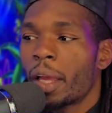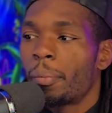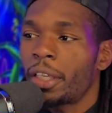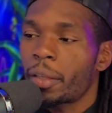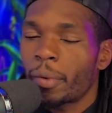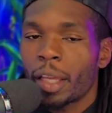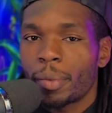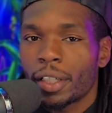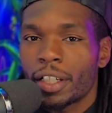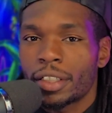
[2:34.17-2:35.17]
being made
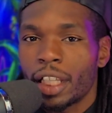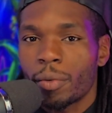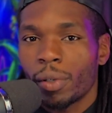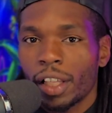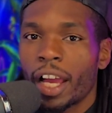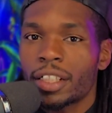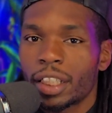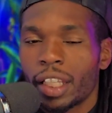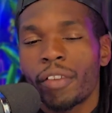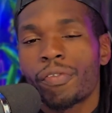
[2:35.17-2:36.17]
because they realized
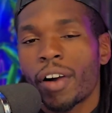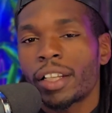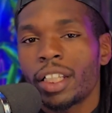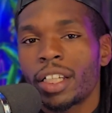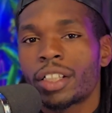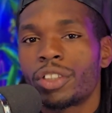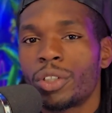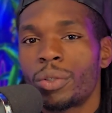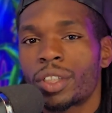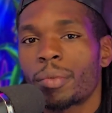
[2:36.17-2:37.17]
that they finally could
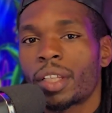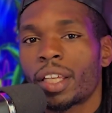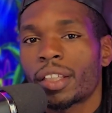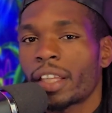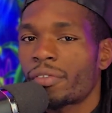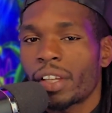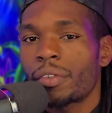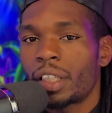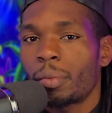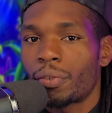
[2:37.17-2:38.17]
do something they've never
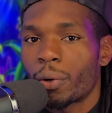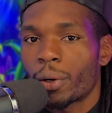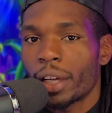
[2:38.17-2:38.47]
done before,